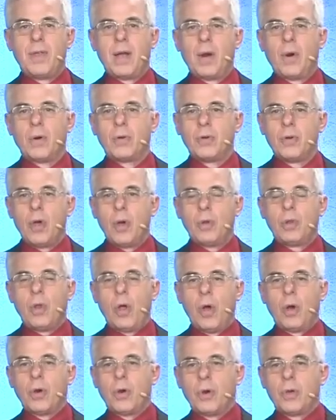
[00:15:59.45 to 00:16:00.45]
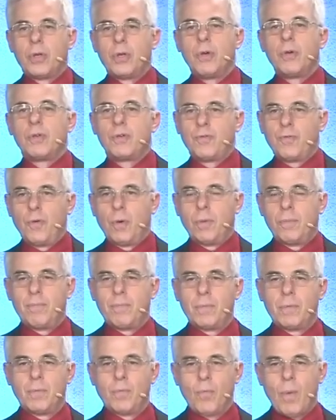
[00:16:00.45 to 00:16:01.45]
They are no longer useful.
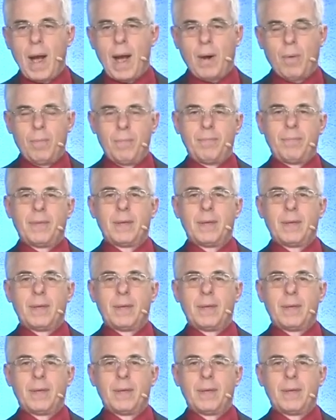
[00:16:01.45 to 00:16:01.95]
Wow.